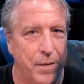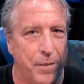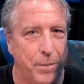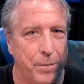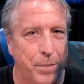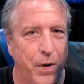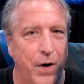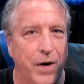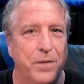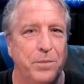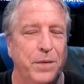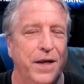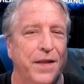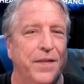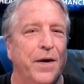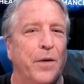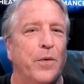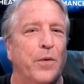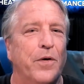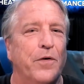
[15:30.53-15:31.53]
pardon me,
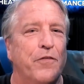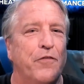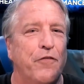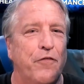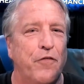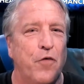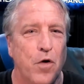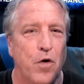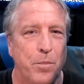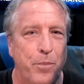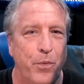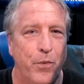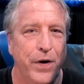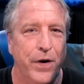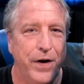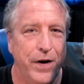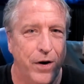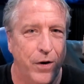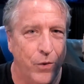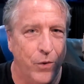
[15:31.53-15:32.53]
they were
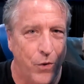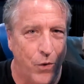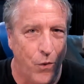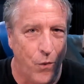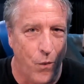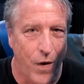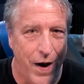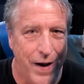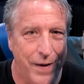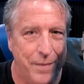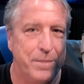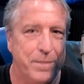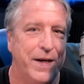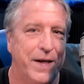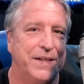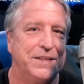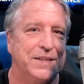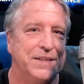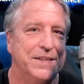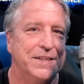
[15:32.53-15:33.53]
4.0 quad
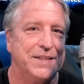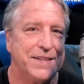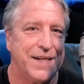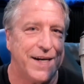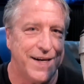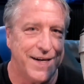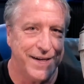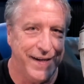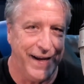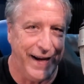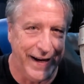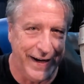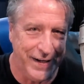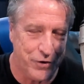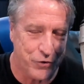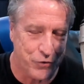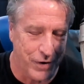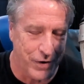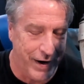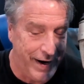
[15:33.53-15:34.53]
mixes on
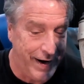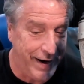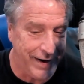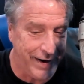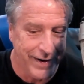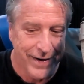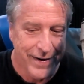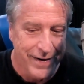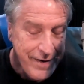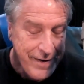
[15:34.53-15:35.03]
8-track